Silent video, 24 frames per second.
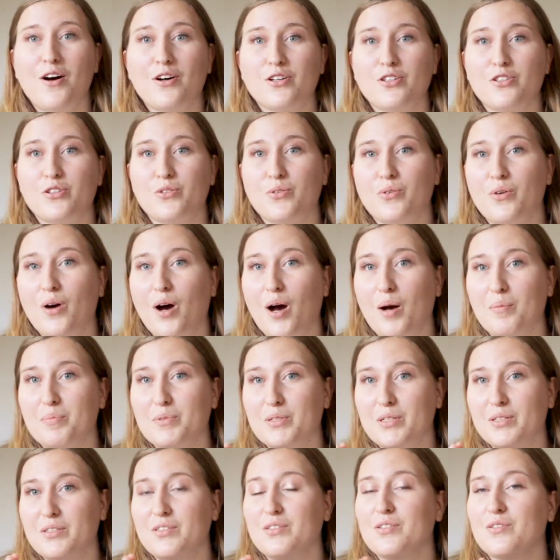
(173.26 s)
I'll show you
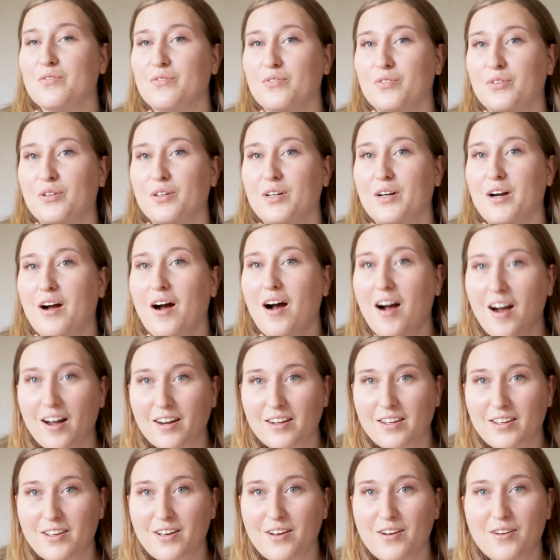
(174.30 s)
options for
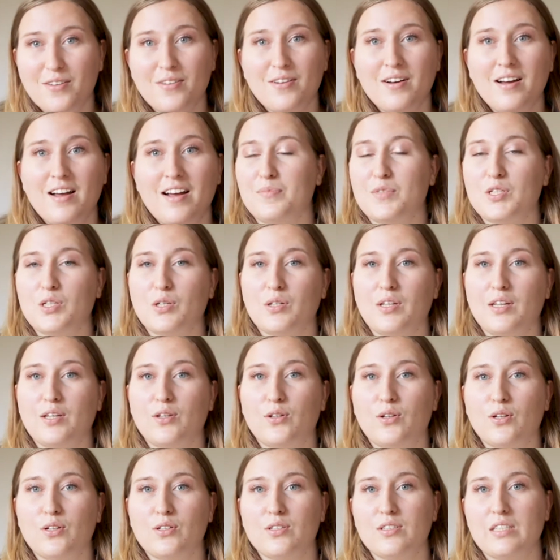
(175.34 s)
audio so that you
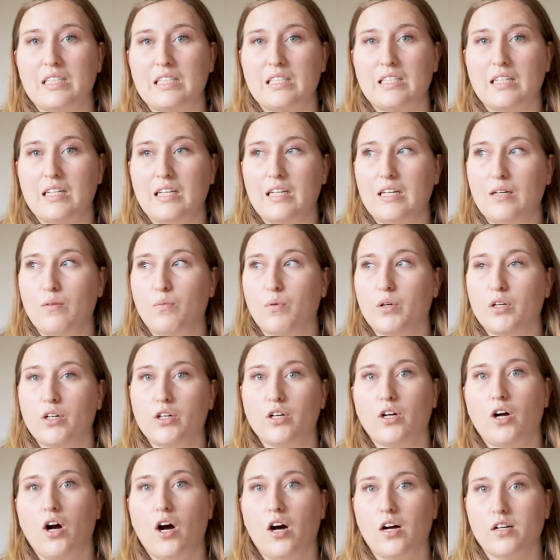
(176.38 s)
can see what your
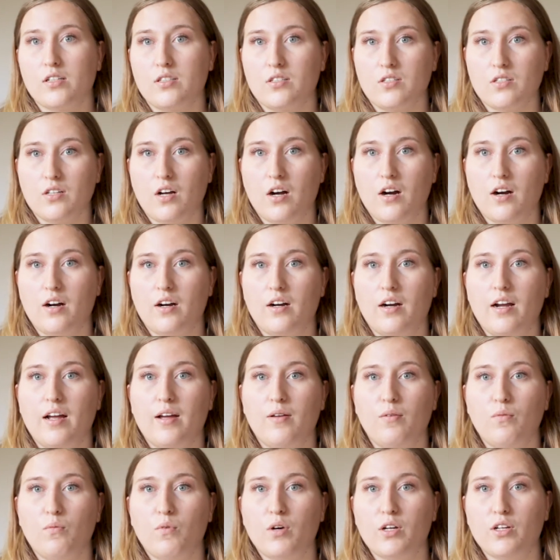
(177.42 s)
costs are
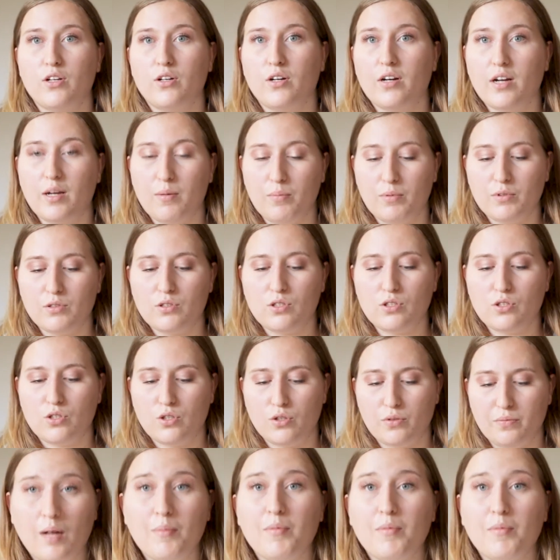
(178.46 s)
and what you're able to do.